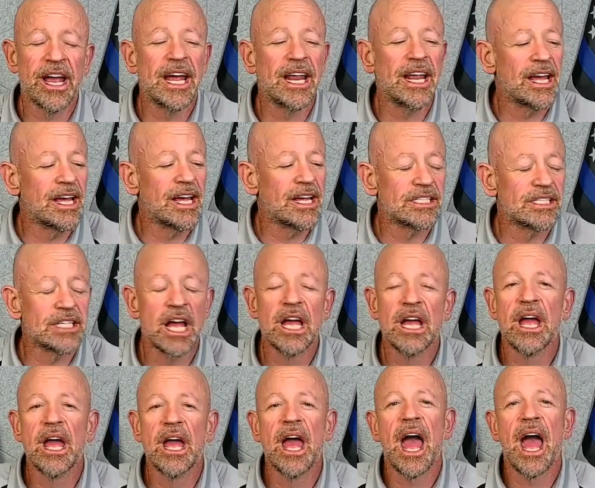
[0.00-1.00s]
It is
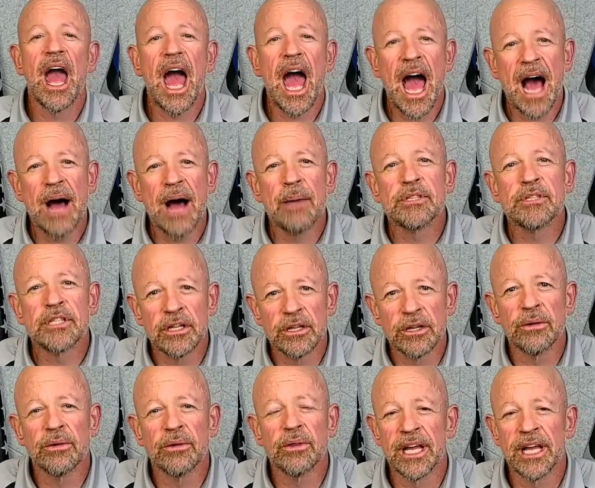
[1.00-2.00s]

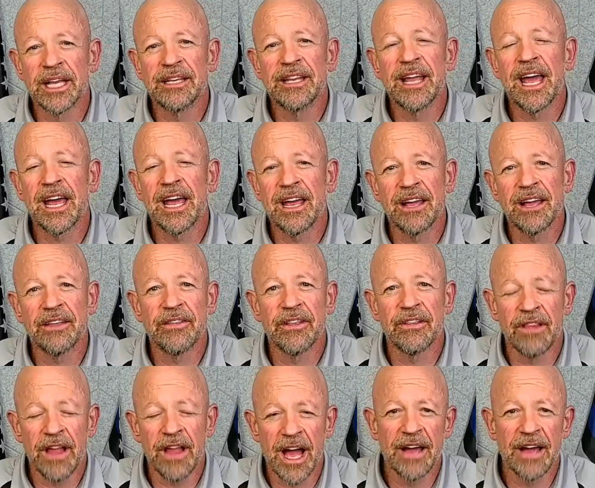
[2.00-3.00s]
absolutely taking
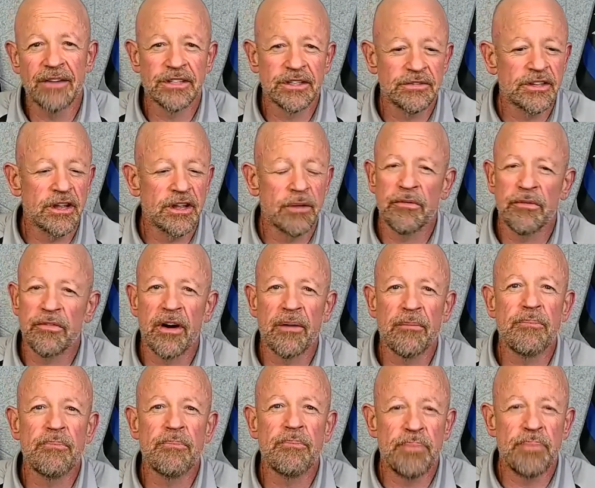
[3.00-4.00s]
the lives of some of
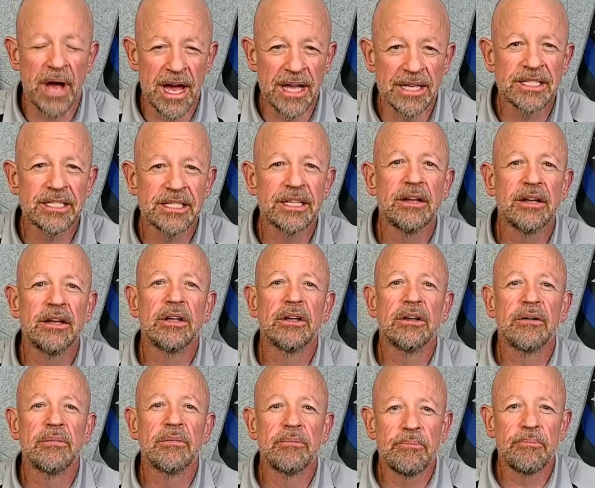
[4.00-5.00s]
our best
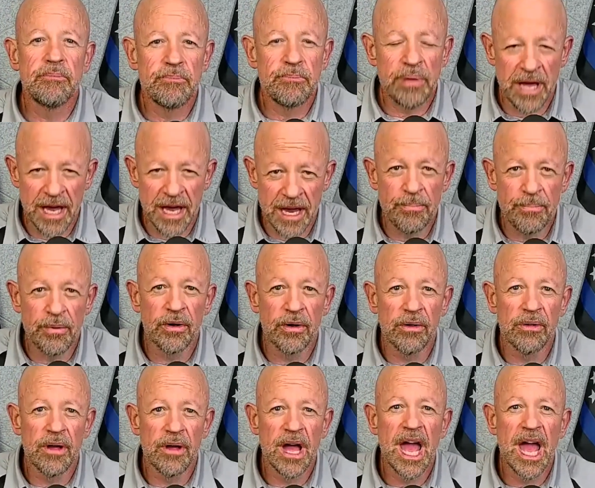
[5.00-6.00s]

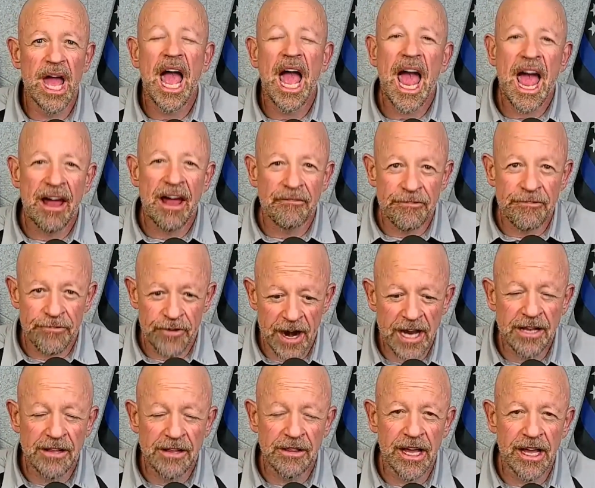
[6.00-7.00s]
people. And
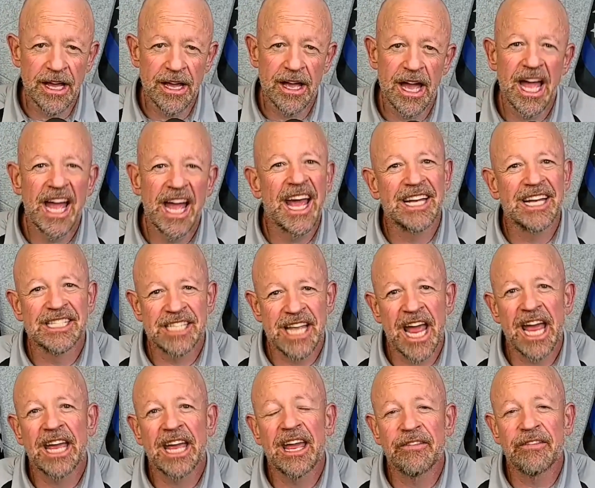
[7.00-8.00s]
frankly, it's
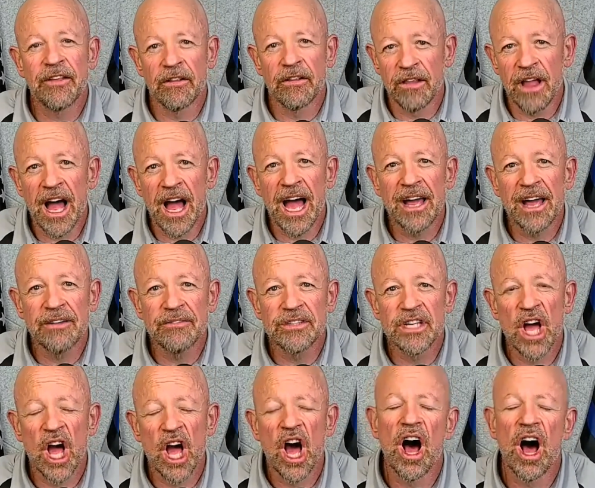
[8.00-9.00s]
taking the
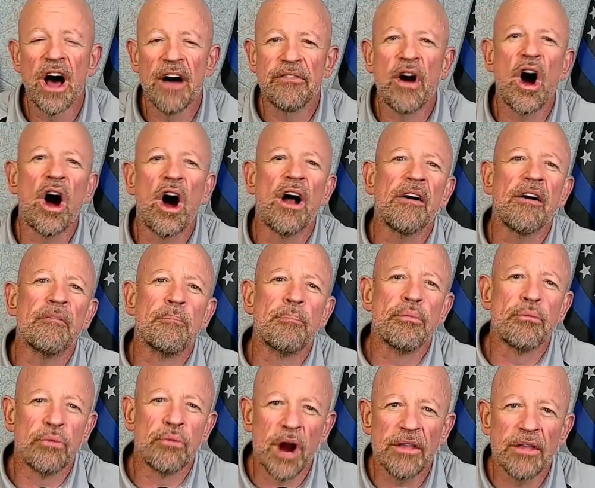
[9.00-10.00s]
lives of our
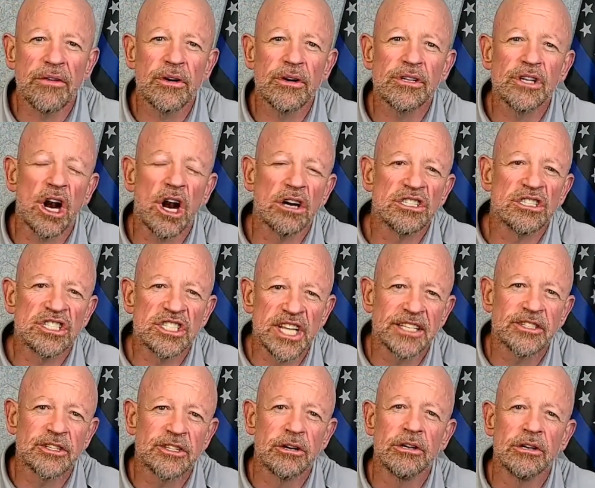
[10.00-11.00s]
brothers, our
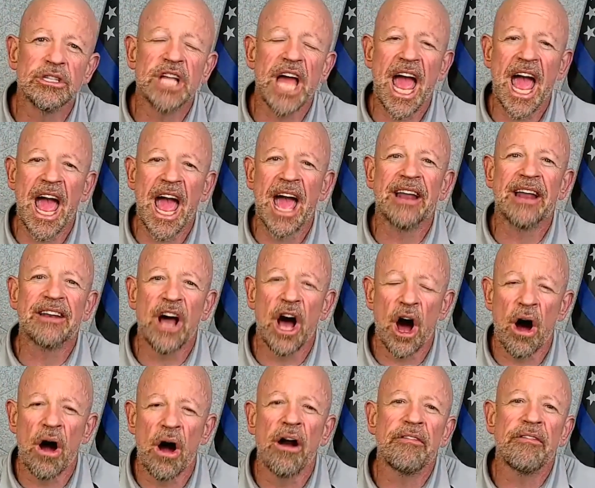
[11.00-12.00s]
sisters, and
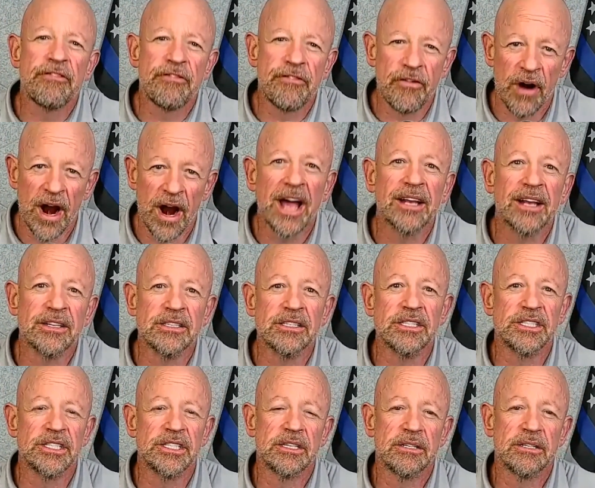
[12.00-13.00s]
our
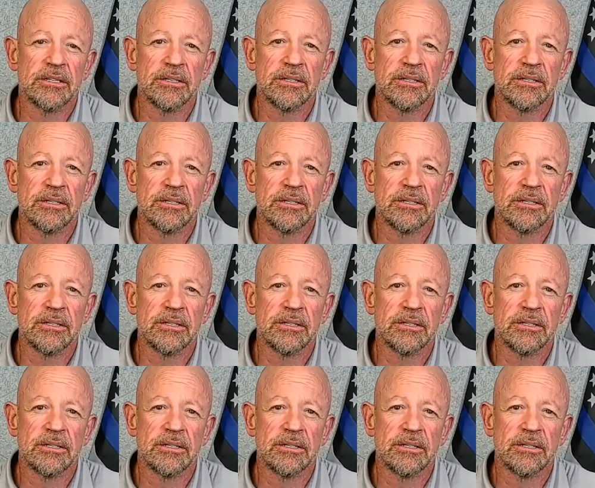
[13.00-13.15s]
friends.